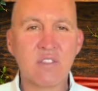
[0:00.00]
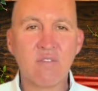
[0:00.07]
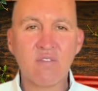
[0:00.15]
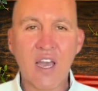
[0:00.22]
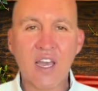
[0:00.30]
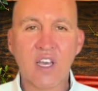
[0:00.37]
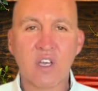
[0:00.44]
a
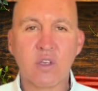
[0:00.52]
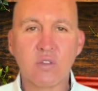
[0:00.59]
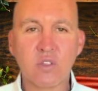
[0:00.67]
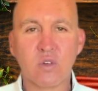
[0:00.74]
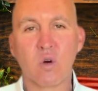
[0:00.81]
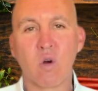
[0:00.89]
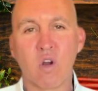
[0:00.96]
FICO
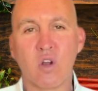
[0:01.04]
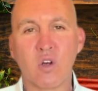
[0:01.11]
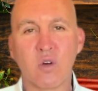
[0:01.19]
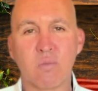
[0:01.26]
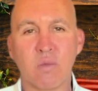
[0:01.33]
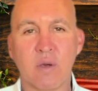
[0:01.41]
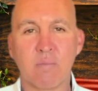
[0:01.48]
score,
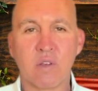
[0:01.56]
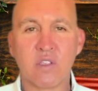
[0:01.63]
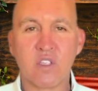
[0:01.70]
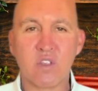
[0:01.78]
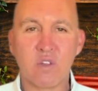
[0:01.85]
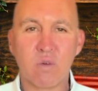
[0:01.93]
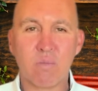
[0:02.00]
people
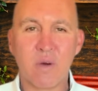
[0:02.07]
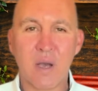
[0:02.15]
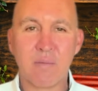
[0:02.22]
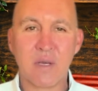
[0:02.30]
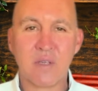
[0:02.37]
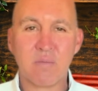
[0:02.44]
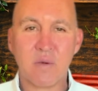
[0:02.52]
assume
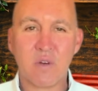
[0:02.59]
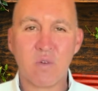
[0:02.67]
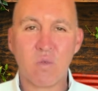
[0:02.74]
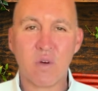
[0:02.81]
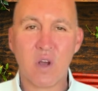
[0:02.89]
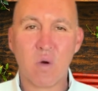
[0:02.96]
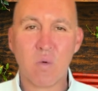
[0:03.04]
that must be
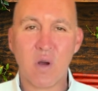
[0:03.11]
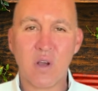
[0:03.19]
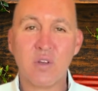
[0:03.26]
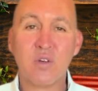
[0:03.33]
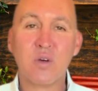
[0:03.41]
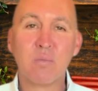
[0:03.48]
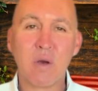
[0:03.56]
the real
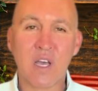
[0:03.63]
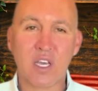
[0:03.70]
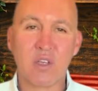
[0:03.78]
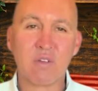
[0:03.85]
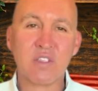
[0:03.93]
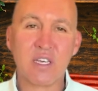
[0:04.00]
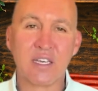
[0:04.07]
one. But
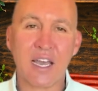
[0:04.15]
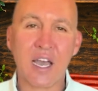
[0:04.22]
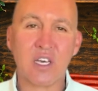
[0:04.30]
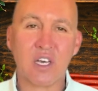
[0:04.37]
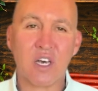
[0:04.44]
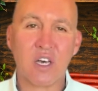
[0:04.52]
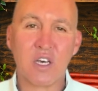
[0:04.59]
here's the
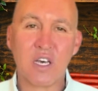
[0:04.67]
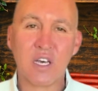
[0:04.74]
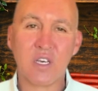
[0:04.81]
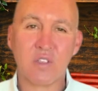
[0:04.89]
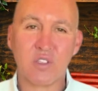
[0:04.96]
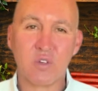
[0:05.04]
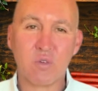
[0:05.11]
catch.
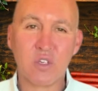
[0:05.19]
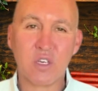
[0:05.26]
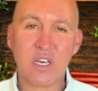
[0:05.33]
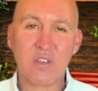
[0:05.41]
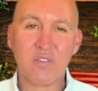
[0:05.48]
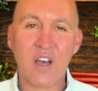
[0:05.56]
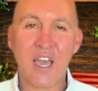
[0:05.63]
It's
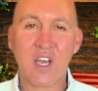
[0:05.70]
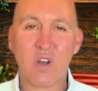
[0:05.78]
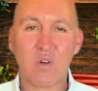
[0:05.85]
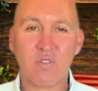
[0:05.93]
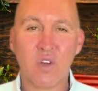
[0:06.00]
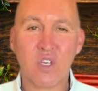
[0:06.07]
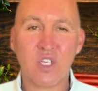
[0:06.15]
usually a
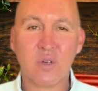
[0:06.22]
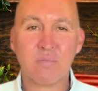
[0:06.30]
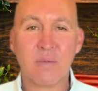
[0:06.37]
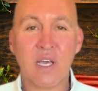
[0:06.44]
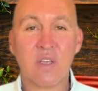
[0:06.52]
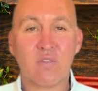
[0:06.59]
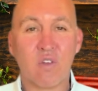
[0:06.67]
FICO version
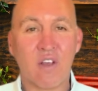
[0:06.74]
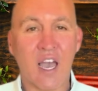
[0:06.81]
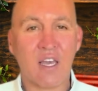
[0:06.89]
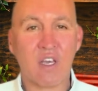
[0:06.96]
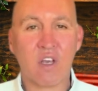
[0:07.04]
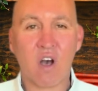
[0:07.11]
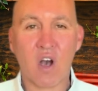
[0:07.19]
made for
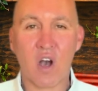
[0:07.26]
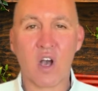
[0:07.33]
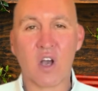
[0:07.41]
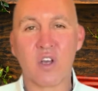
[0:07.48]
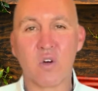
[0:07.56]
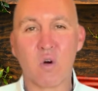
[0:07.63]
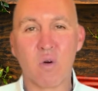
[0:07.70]
that
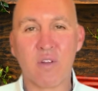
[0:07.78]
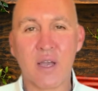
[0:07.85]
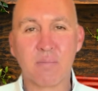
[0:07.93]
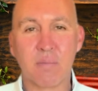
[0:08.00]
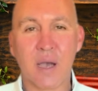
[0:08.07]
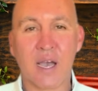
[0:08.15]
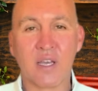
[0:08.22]
card or
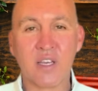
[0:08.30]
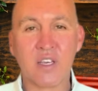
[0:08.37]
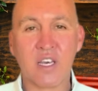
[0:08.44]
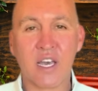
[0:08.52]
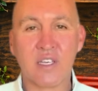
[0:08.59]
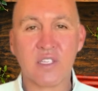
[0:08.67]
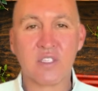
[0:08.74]
that
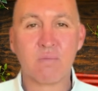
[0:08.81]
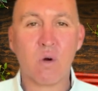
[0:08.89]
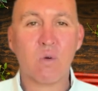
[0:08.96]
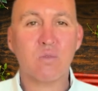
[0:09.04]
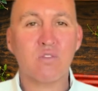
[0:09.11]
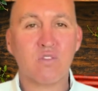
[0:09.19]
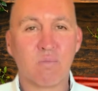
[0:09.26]
bank, and it's
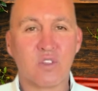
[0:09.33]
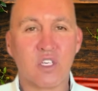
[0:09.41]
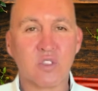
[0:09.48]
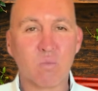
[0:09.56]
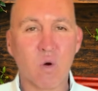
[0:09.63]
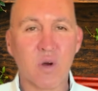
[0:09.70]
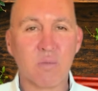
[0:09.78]
pulled from
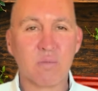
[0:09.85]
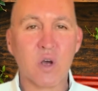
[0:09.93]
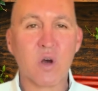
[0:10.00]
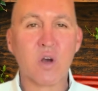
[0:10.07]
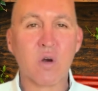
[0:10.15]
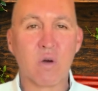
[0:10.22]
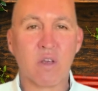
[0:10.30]
just one
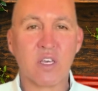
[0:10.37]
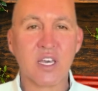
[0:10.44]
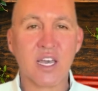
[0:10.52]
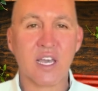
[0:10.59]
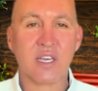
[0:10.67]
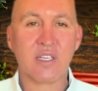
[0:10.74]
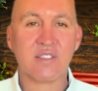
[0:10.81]
bureau.
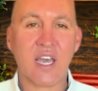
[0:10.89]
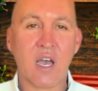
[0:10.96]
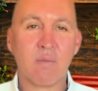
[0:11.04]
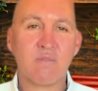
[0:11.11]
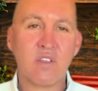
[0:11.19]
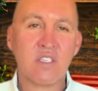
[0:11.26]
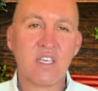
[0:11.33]
It is
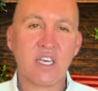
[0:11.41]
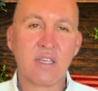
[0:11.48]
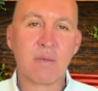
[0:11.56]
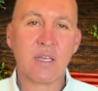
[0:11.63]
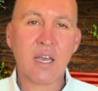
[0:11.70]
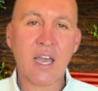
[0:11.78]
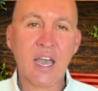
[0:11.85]
helpful to
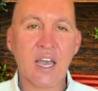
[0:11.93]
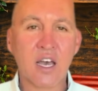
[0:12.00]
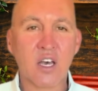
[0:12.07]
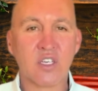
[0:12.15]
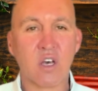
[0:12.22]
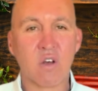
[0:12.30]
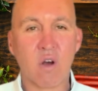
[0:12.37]
keep an eye
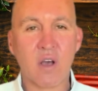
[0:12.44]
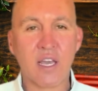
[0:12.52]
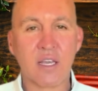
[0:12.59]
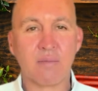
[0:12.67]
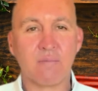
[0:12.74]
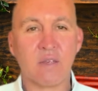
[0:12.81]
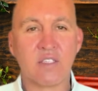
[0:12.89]
on your
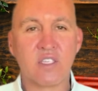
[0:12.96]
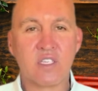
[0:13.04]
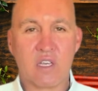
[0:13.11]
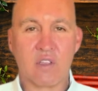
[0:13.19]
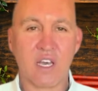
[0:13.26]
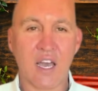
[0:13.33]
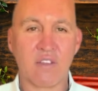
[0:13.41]
credit, but
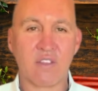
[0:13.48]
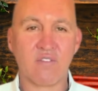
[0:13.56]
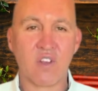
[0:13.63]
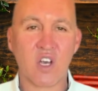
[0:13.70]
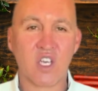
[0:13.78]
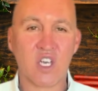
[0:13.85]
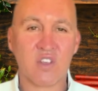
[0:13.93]
still not the
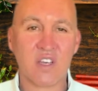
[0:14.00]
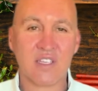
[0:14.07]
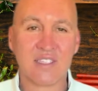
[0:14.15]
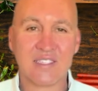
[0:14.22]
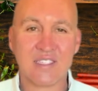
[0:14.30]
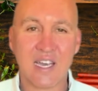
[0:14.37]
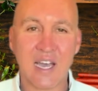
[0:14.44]
version
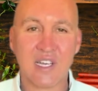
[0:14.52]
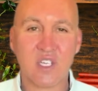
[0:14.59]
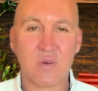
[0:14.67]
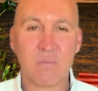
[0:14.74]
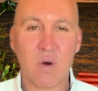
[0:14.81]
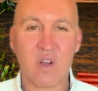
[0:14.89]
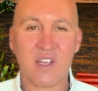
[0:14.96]
that decides
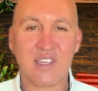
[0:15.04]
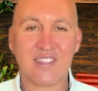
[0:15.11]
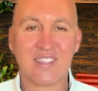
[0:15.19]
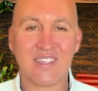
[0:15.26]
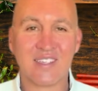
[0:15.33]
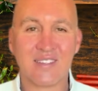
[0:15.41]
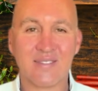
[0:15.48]
your mortgage.